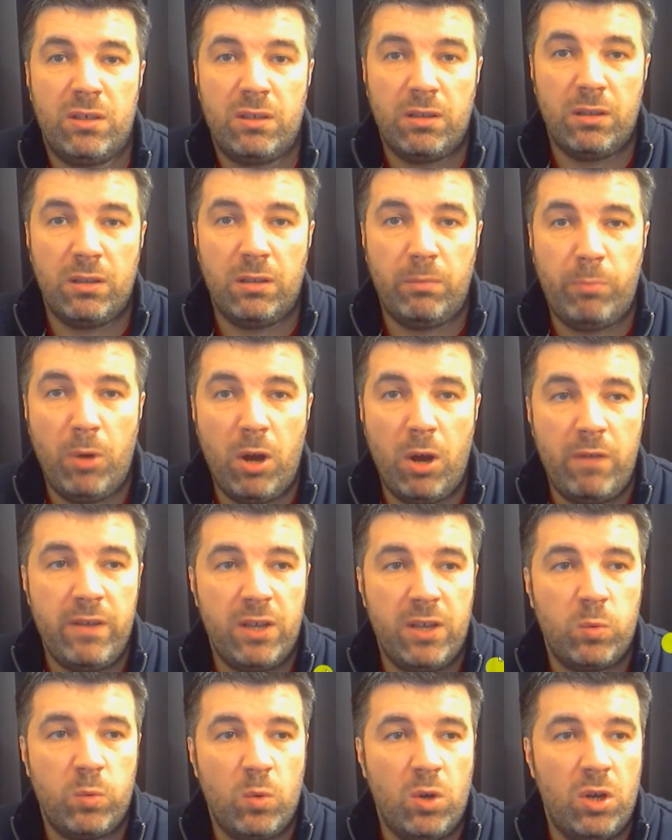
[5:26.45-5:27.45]
The
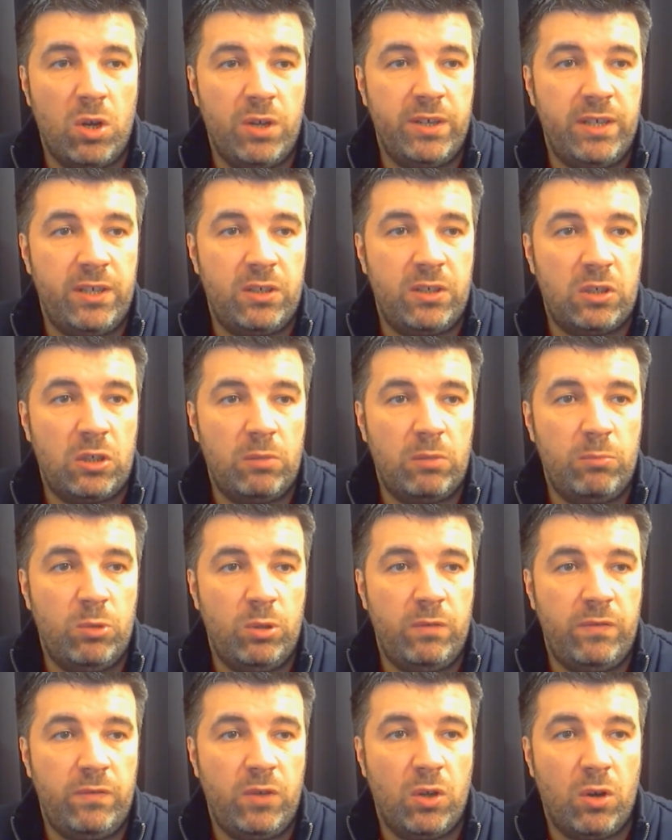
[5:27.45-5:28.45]
laborious one is to
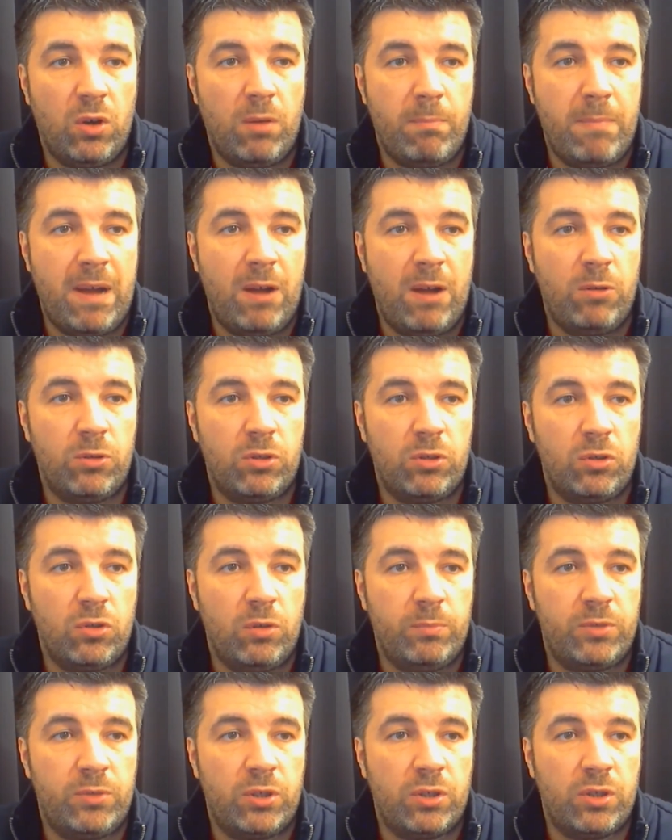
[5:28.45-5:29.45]
move your mouse up
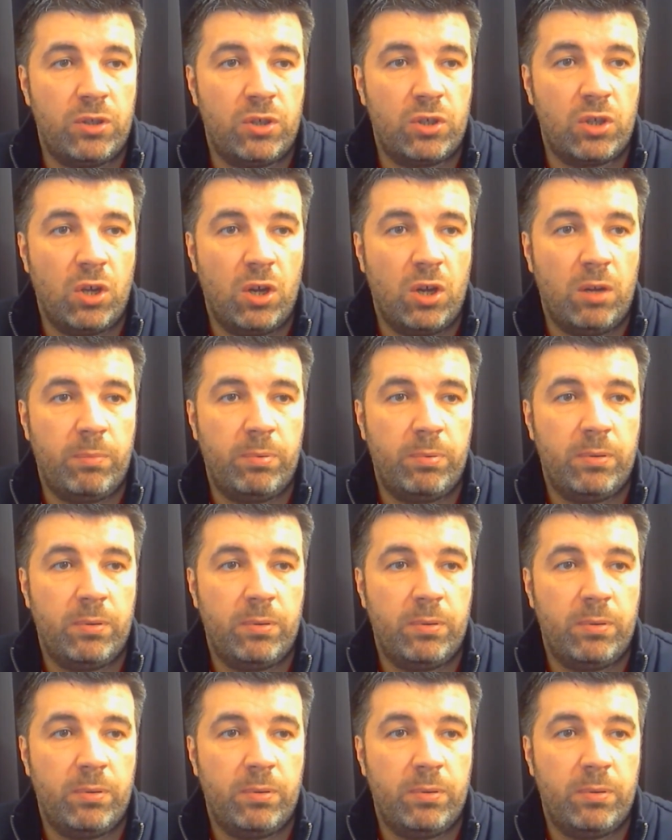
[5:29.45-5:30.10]
to the top